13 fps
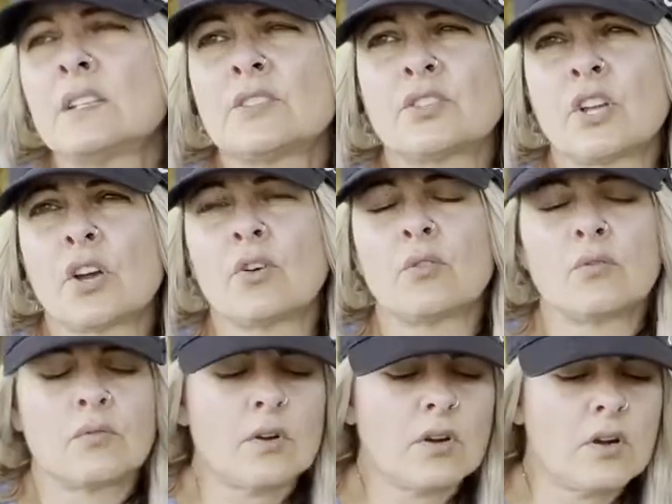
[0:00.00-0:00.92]

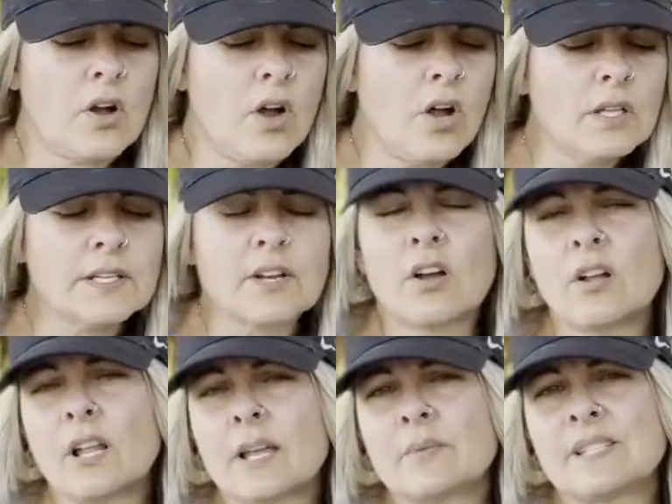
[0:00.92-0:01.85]
So all in
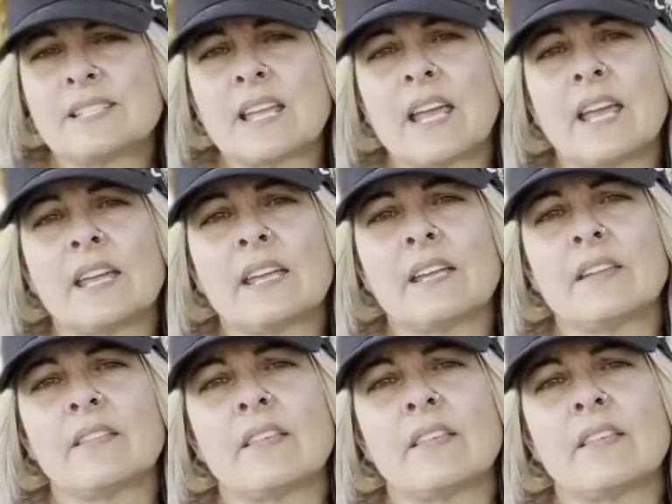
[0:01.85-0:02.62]
all, I would say